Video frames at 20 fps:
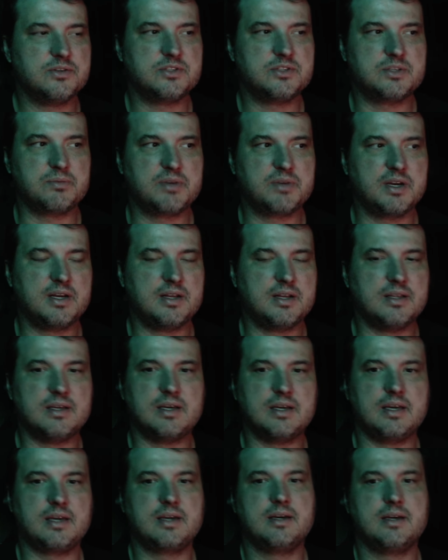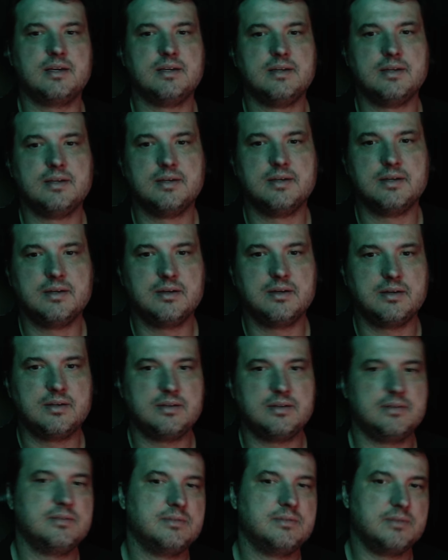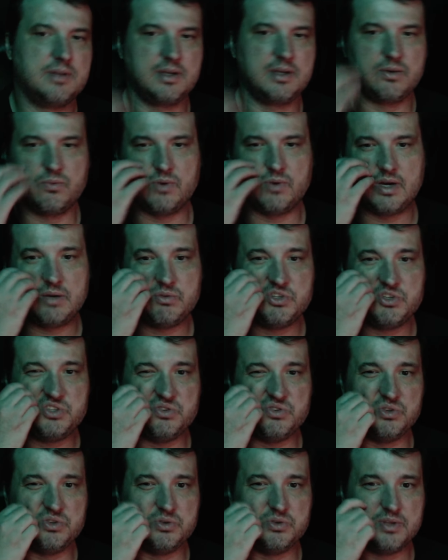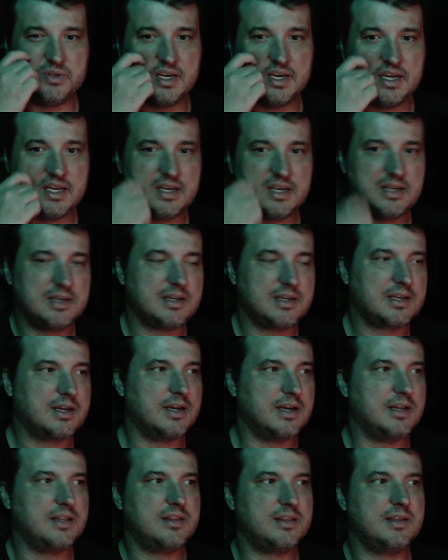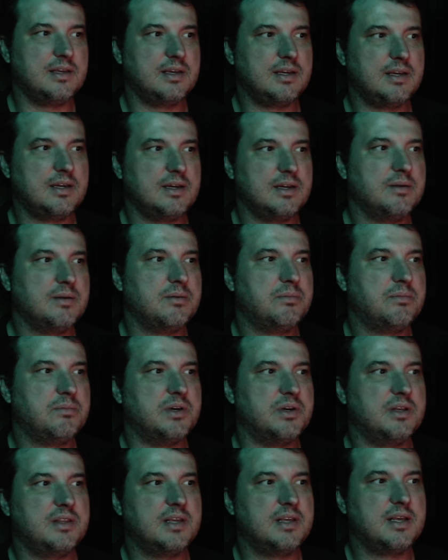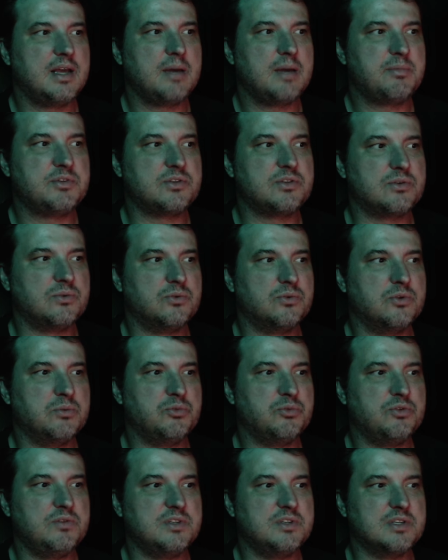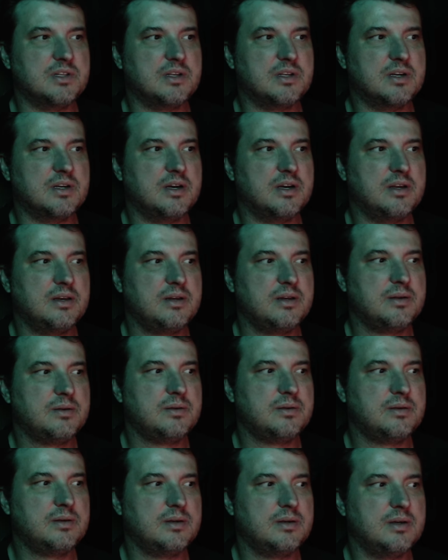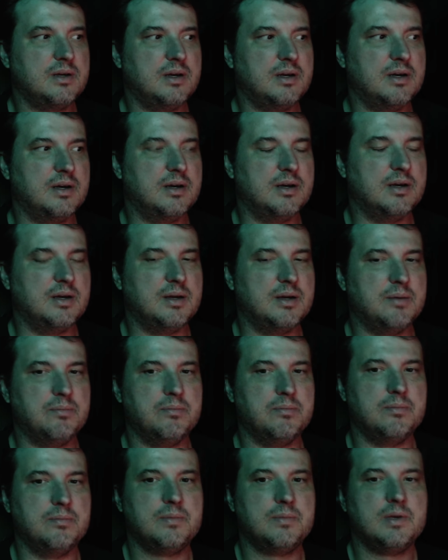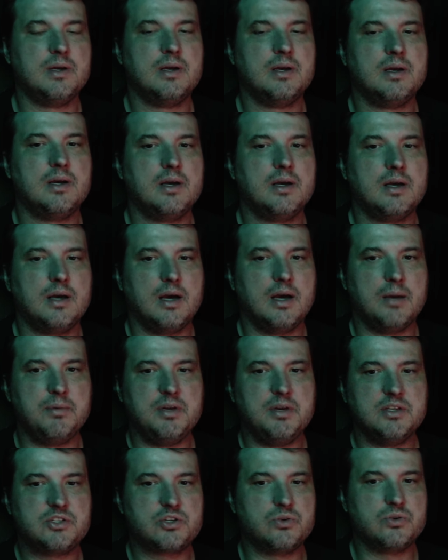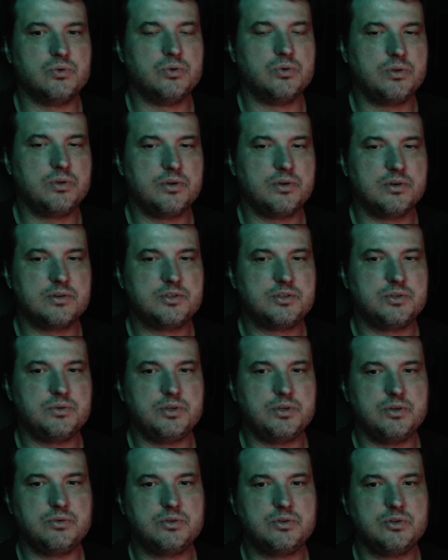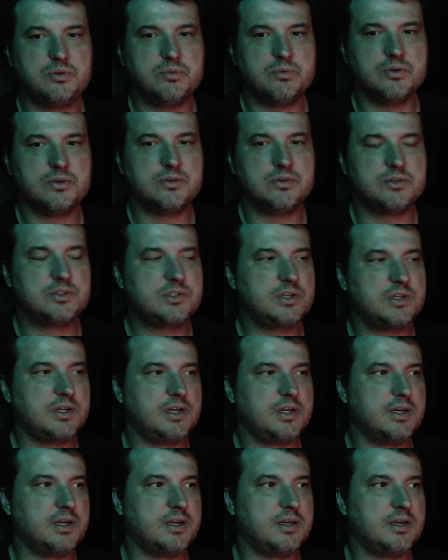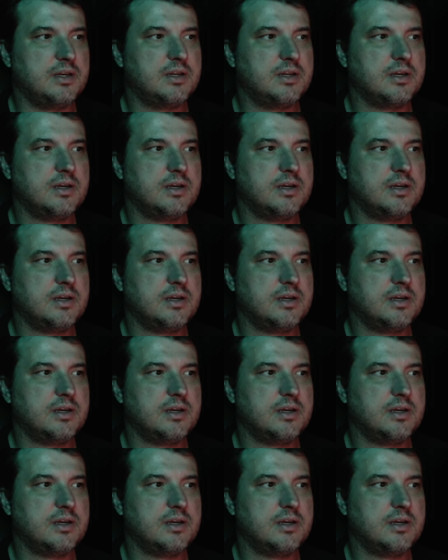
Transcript: I'm kind of like, why would you do that kind of thing? But that happens in horror movies a lot. Um, I mean, it's cool. There are two YouTubers, and